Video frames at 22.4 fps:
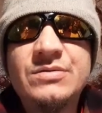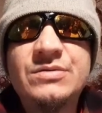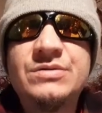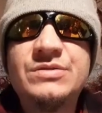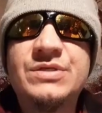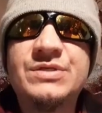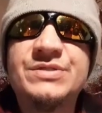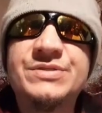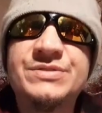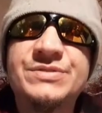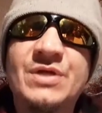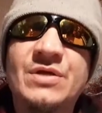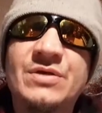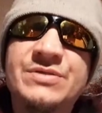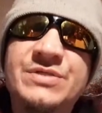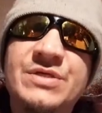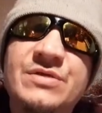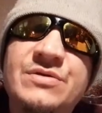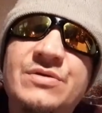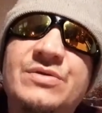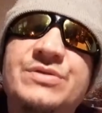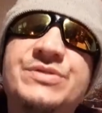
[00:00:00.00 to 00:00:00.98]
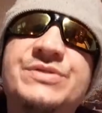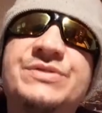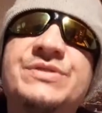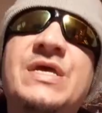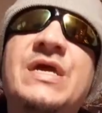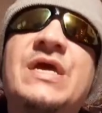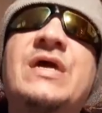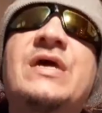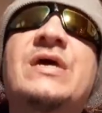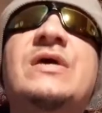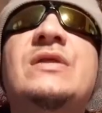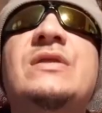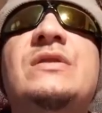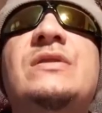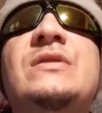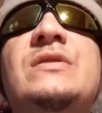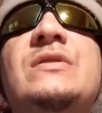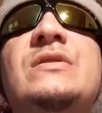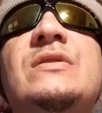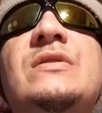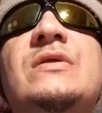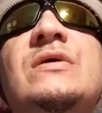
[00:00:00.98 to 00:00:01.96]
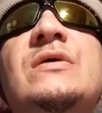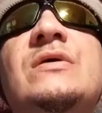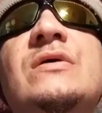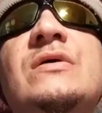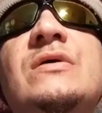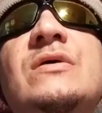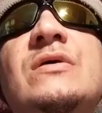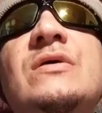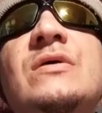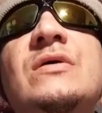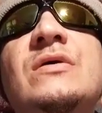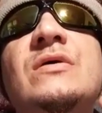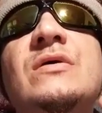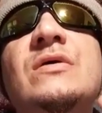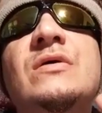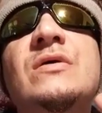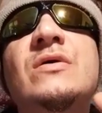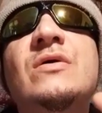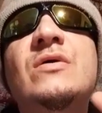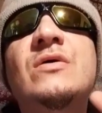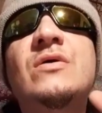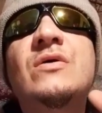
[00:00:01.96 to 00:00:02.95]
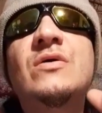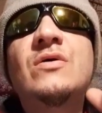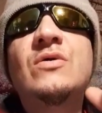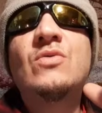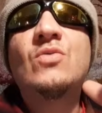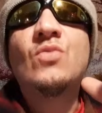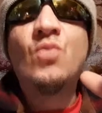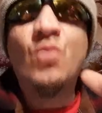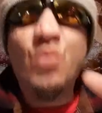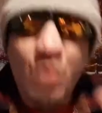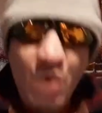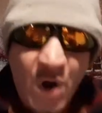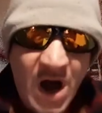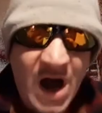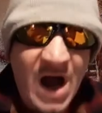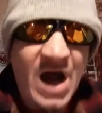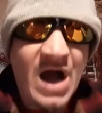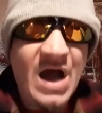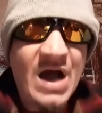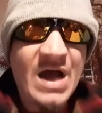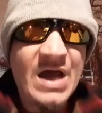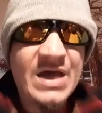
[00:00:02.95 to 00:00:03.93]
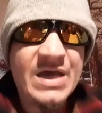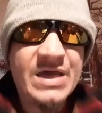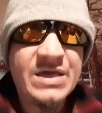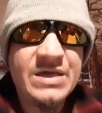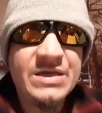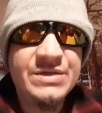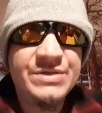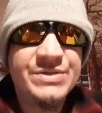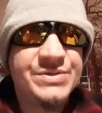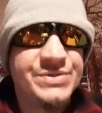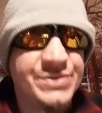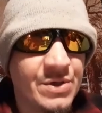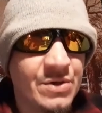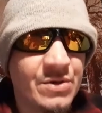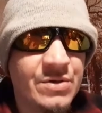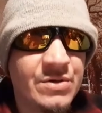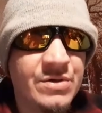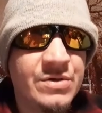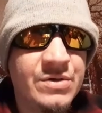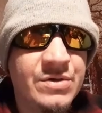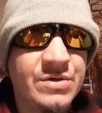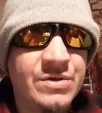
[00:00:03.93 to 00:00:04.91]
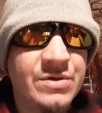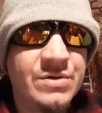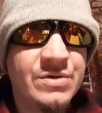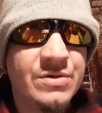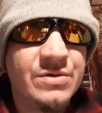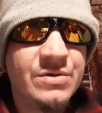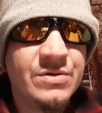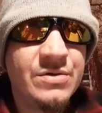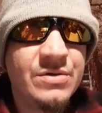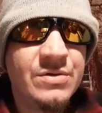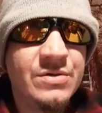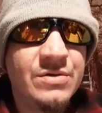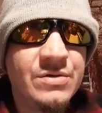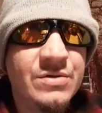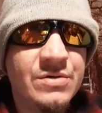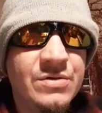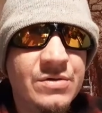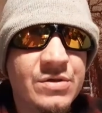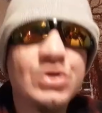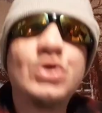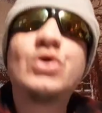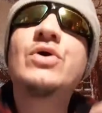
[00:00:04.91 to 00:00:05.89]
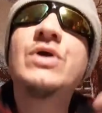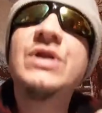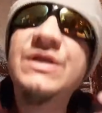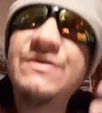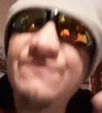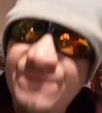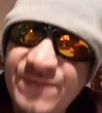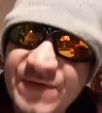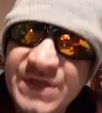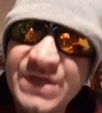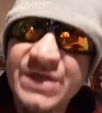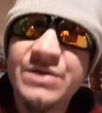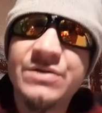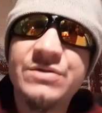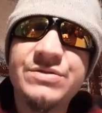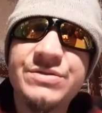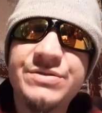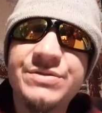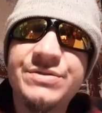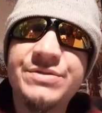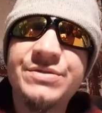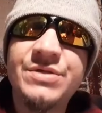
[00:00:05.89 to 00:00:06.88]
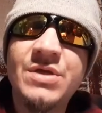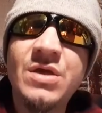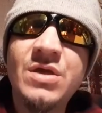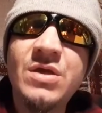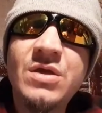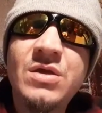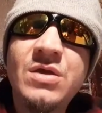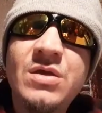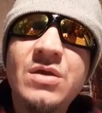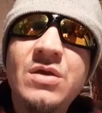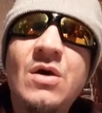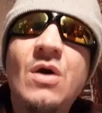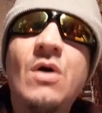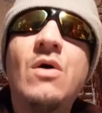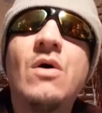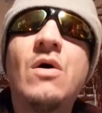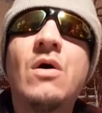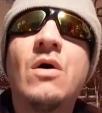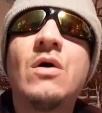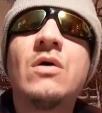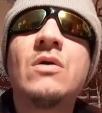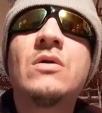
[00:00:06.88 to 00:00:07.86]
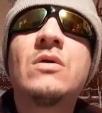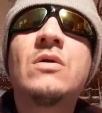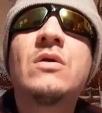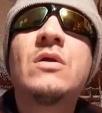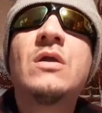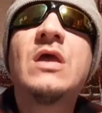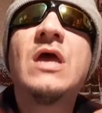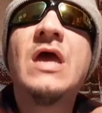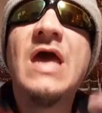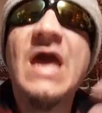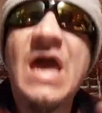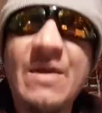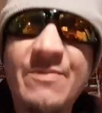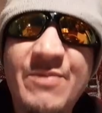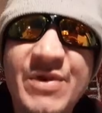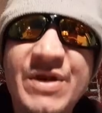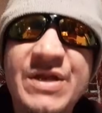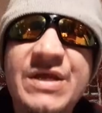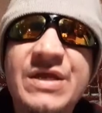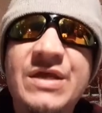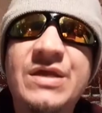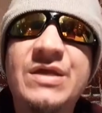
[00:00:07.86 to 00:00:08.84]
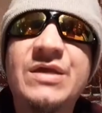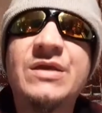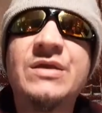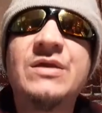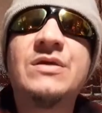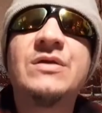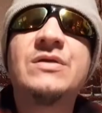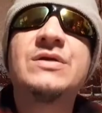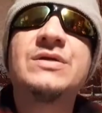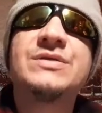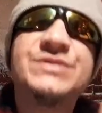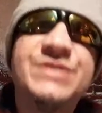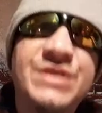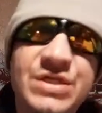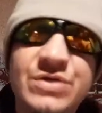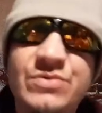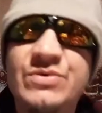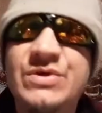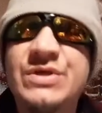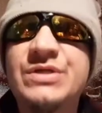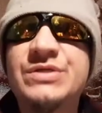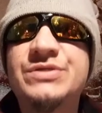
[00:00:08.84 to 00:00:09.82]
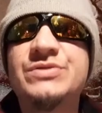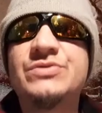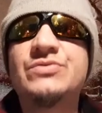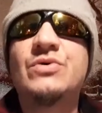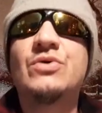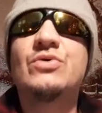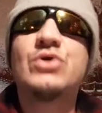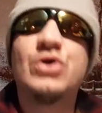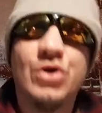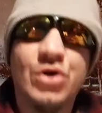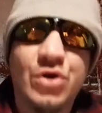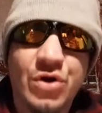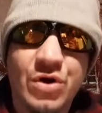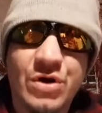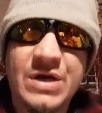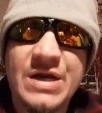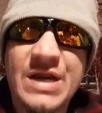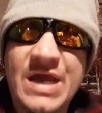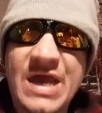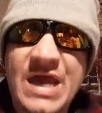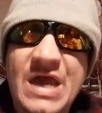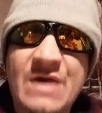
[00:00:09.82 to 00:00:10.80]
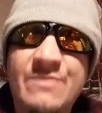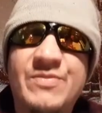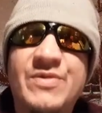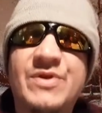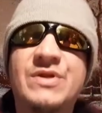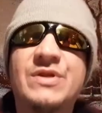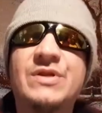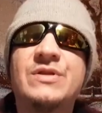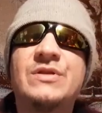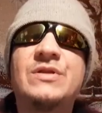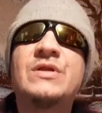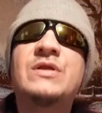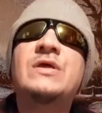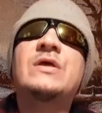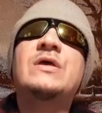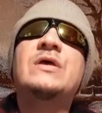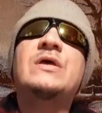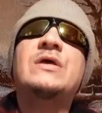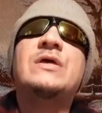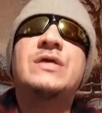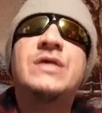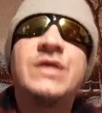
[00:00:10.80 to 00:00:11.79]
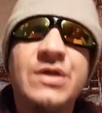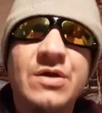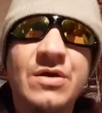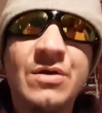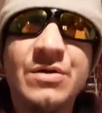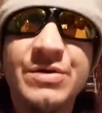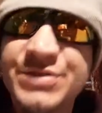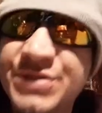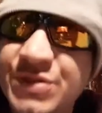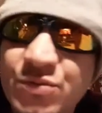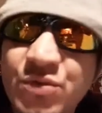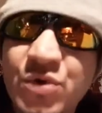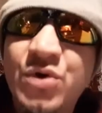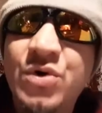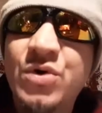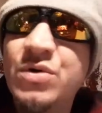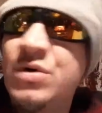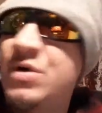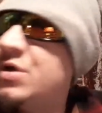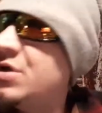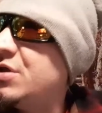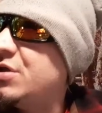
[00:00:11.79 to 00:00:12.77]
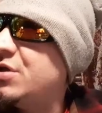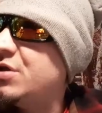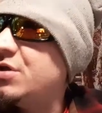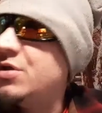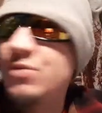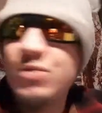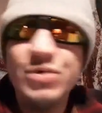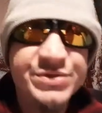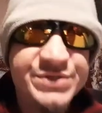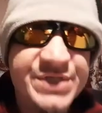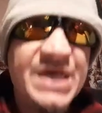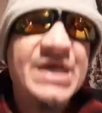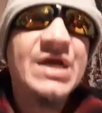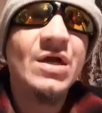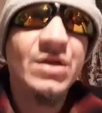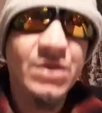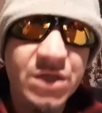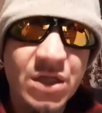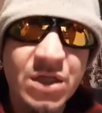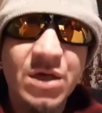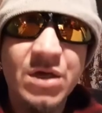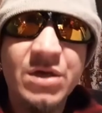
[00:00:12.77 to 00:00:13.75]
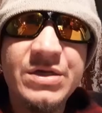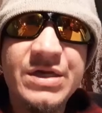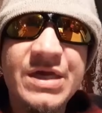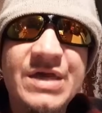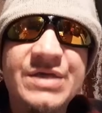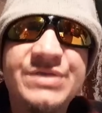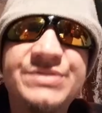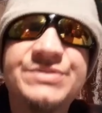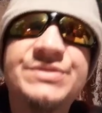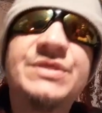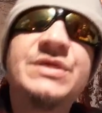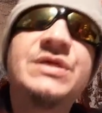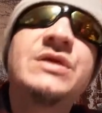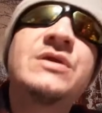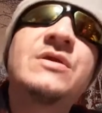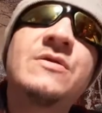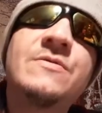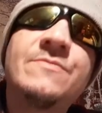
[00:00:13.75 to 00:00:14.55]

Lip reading: to start to understand why certain current events are happening, continuing to occur and happen here. So we'll take a look as the